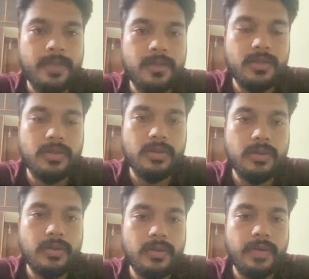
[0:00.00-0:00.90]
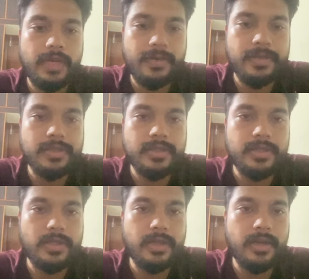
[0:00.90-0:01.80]
So
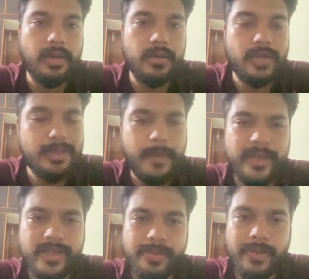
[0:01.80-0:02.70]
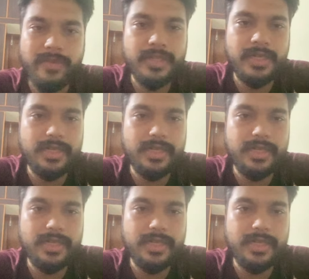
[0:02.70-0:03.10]
anyways, so it's pretty simple widget.